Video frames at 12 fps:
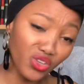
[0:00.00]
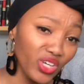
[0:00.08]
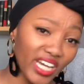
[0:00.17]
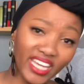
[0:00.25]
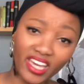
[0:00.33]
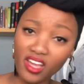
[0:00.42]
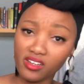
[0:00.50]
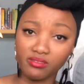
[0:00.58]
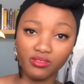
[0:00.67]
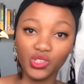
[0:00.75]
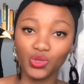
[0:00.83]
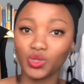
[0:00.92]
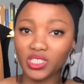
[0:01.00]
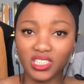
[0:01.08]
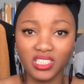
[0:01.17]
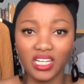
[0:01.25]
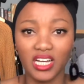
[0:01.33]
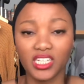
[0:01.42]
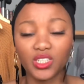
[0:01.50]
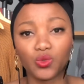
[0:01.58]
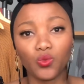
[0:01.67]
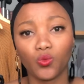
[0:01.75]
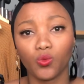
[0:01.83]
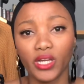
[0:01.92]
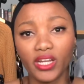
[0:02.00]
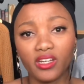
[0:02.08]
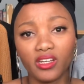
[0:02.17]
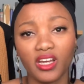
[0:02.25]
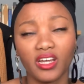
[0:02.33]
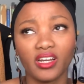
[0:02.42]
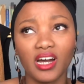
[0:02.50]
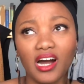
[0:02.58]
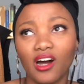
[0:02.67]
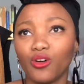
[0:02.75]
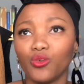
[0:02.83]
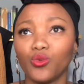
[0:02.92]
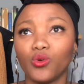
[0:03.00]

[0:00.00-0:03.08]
again, you will decide when and how